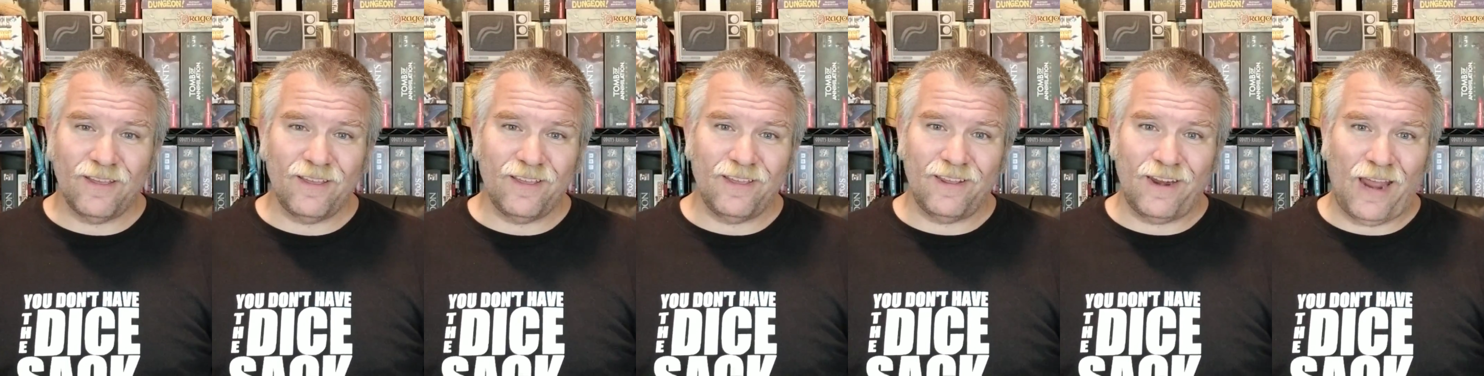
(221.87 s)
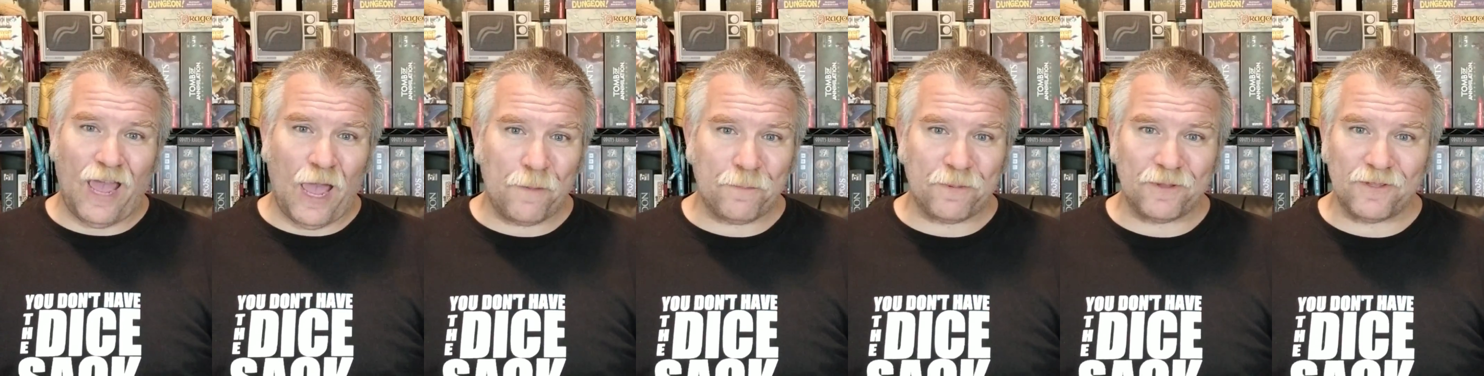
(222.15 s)
It
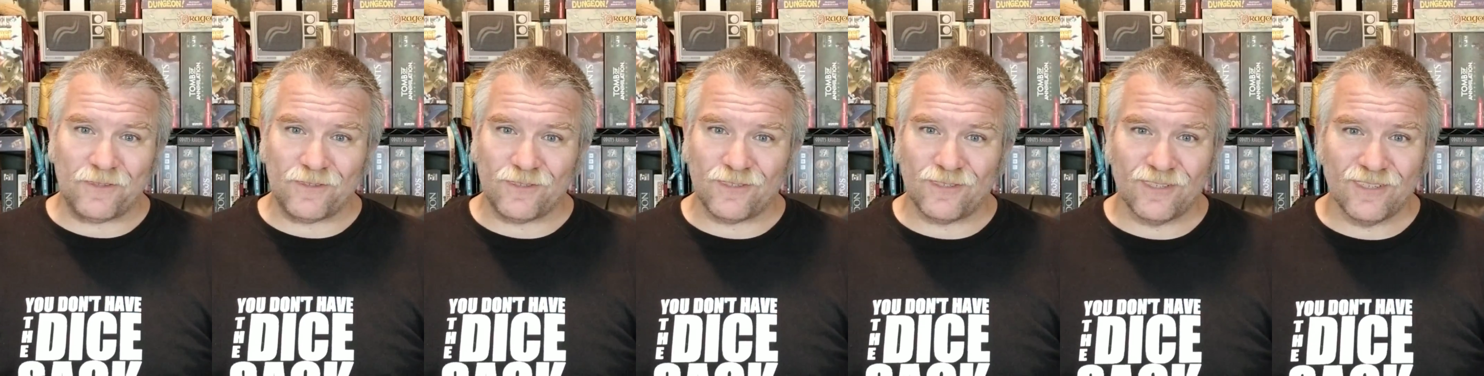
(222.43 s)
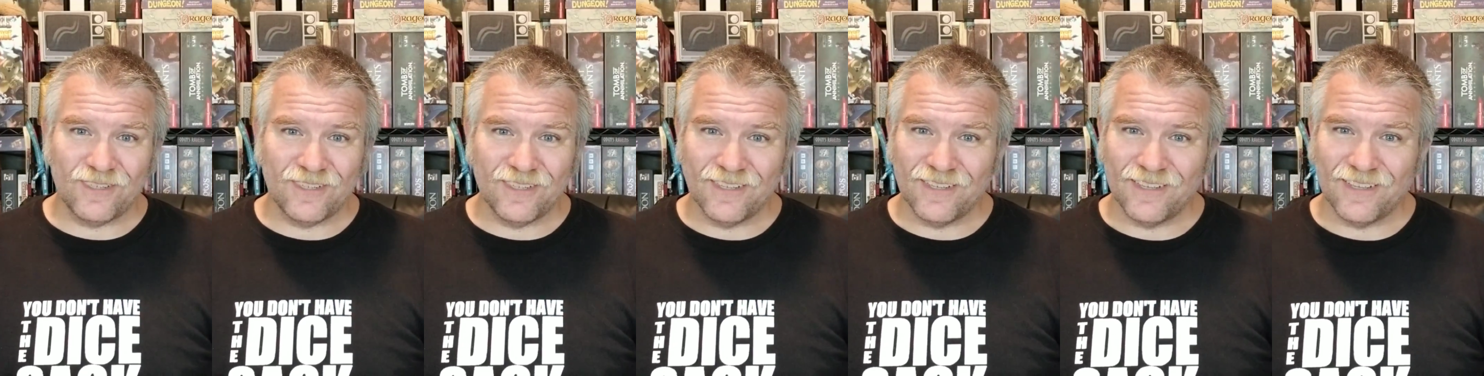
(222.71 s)
happens.
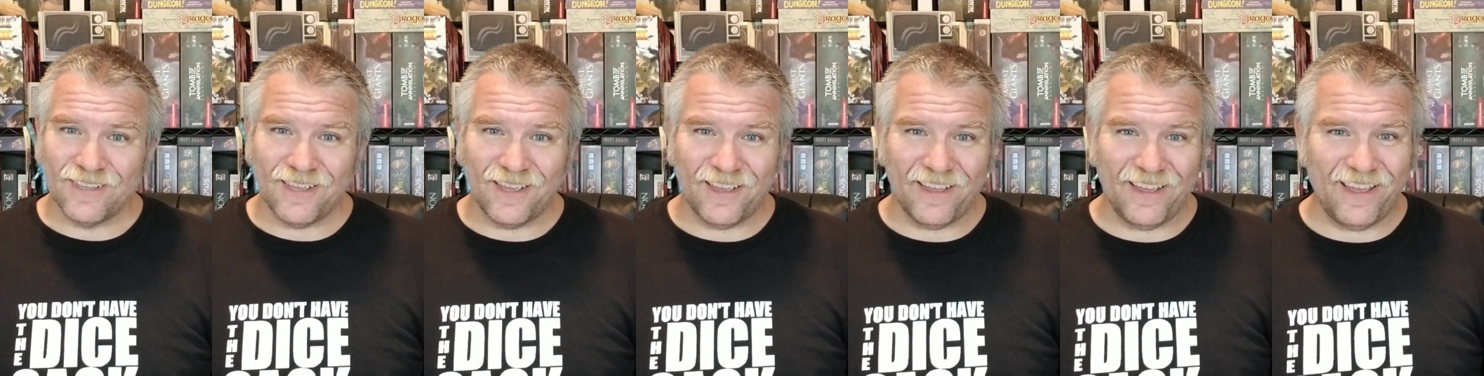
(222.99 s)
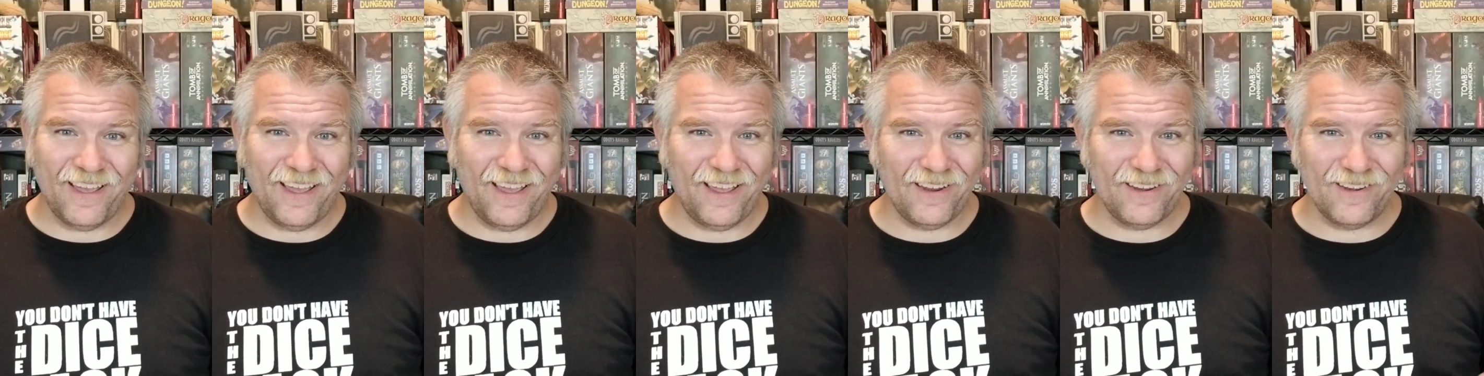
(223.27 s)

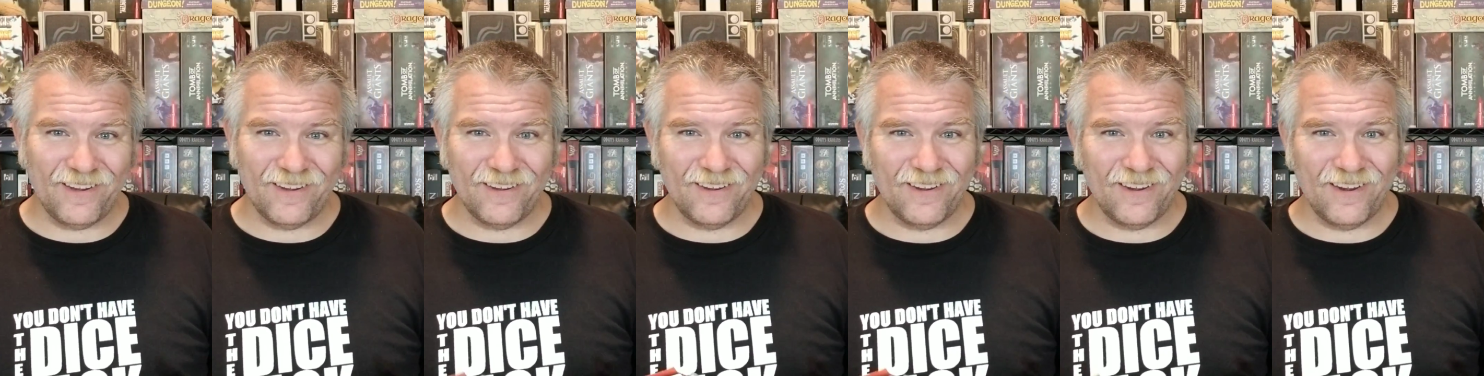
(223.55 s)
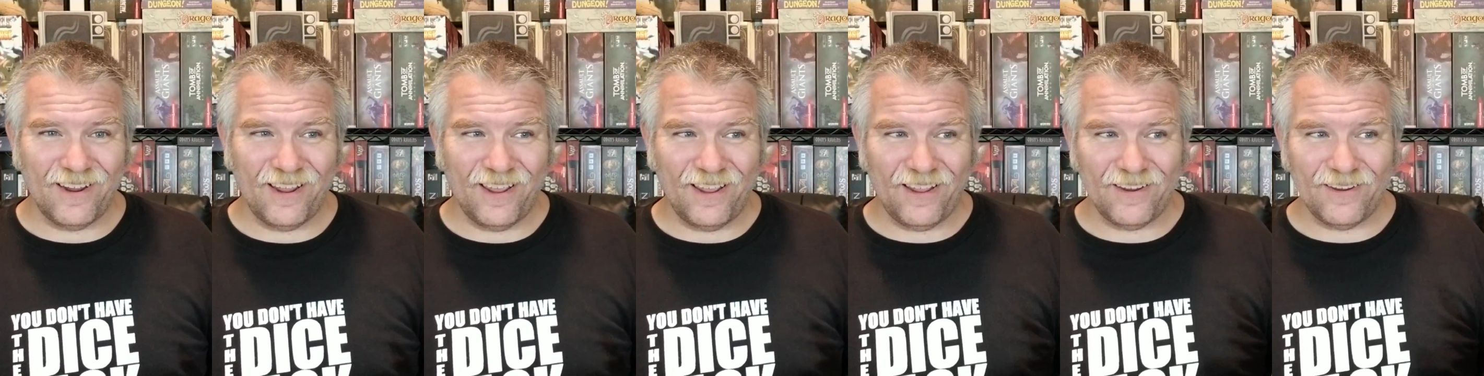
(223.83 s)
And
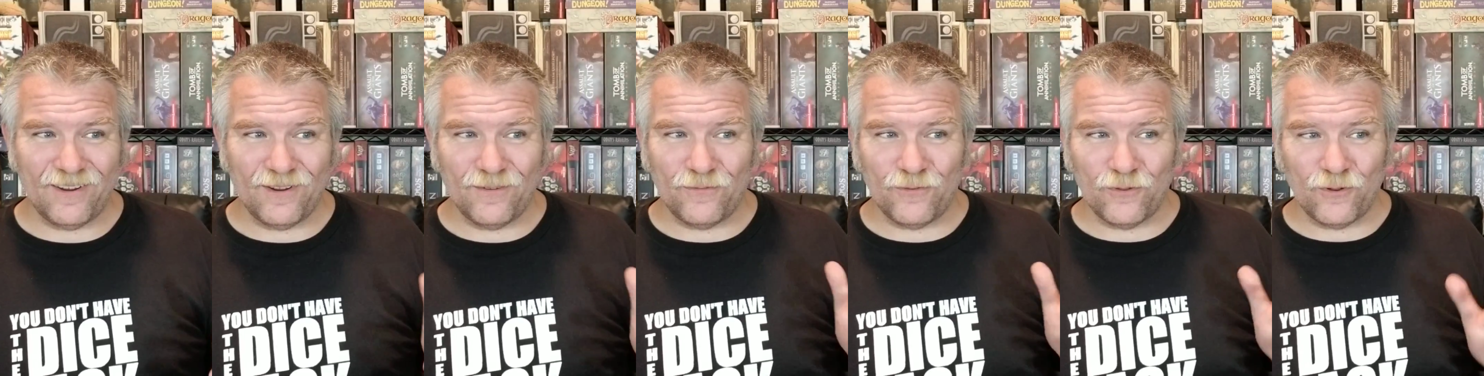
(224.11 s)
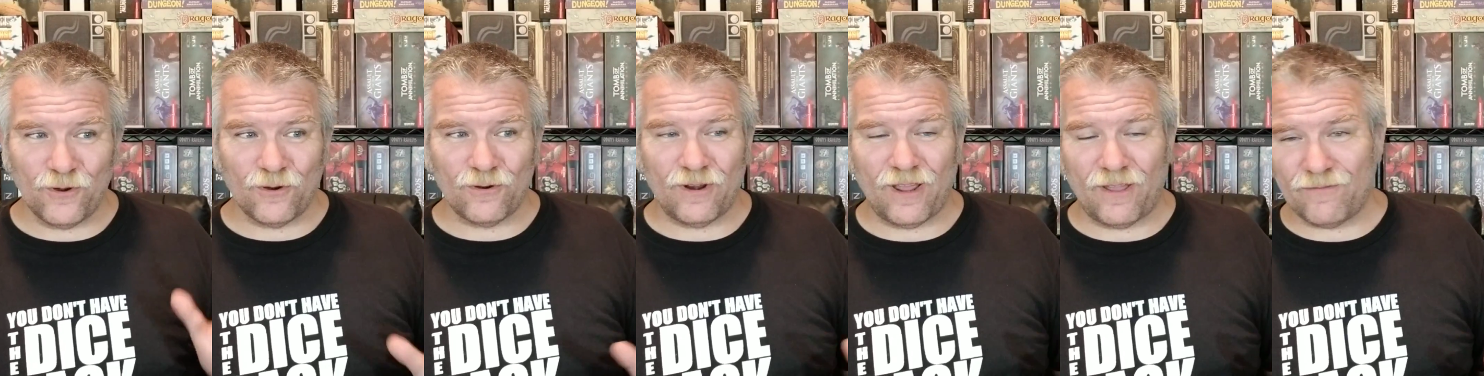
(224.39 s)
if
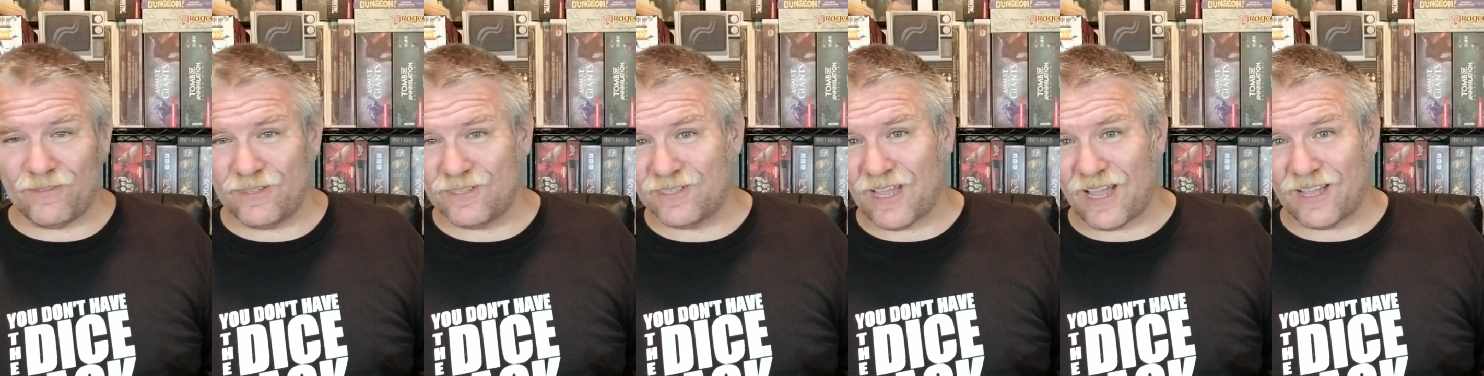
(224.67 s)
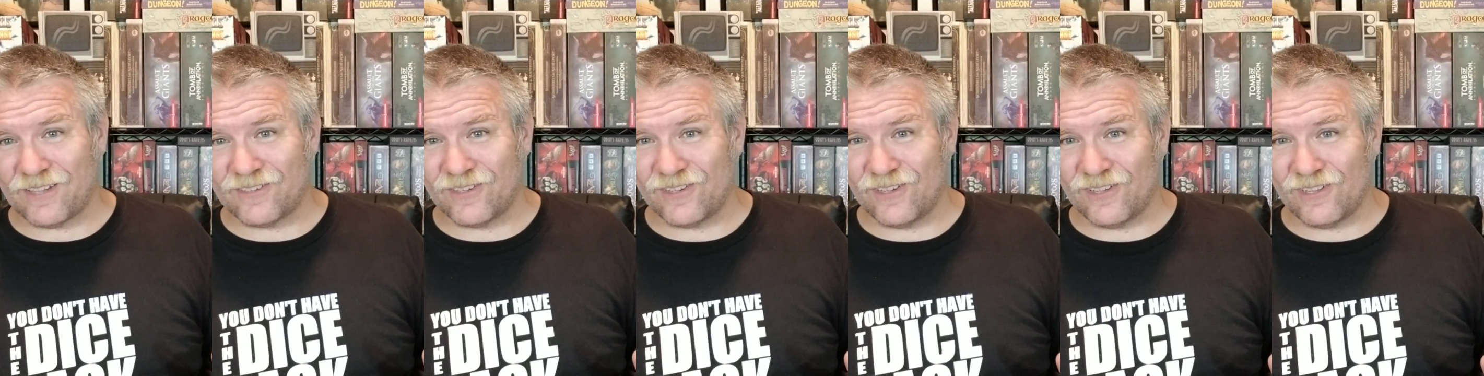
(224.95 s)
you don't have these
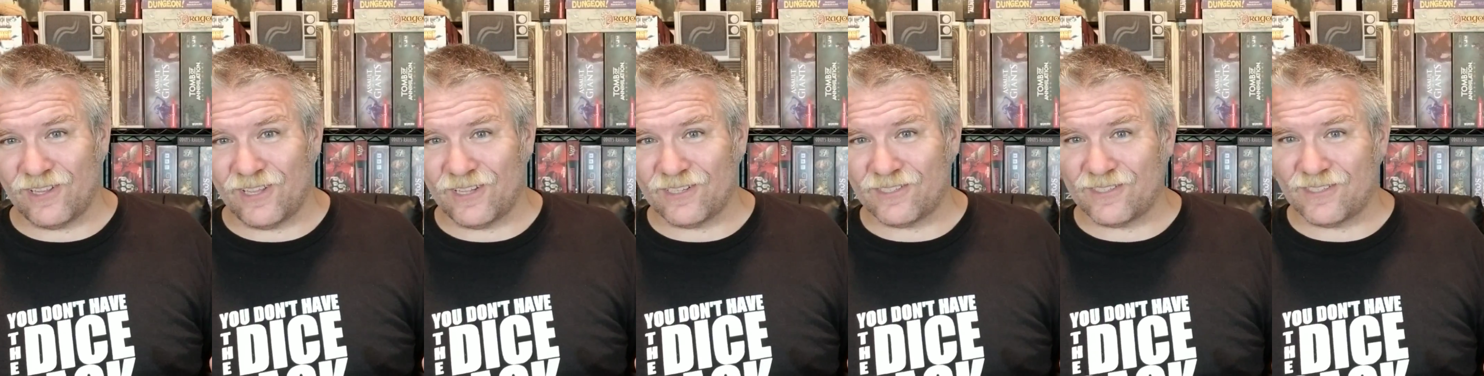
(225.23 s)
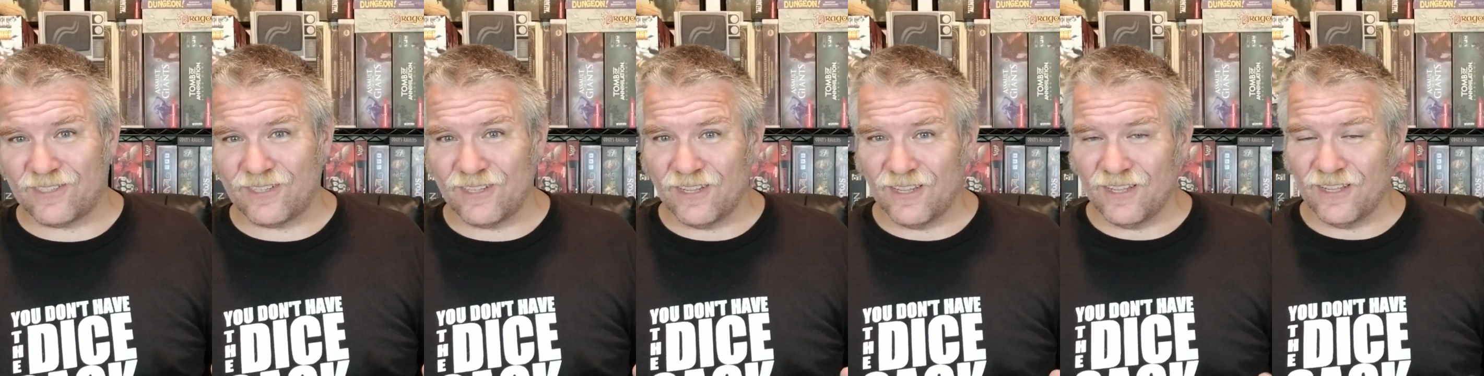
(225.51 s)
guys on your
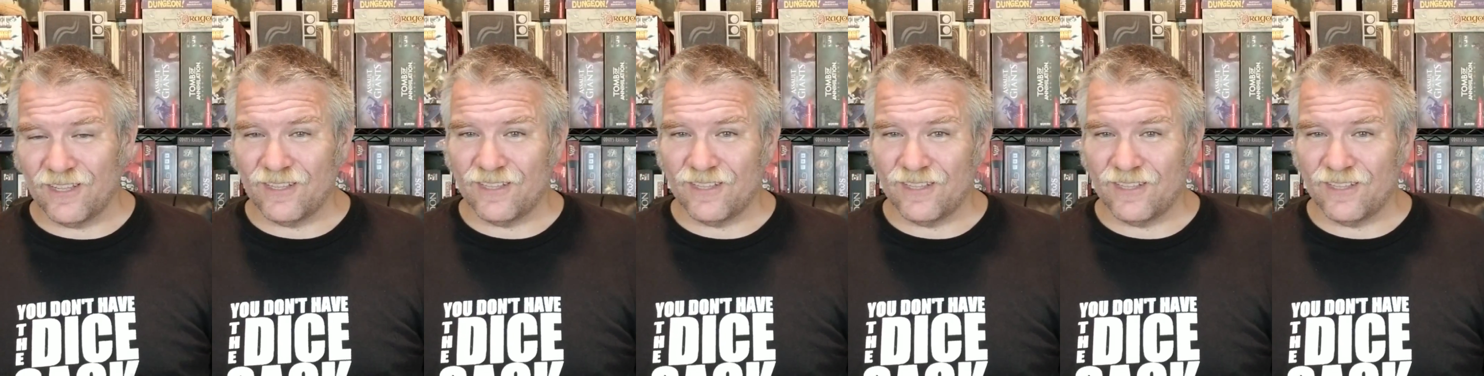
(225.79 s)
list,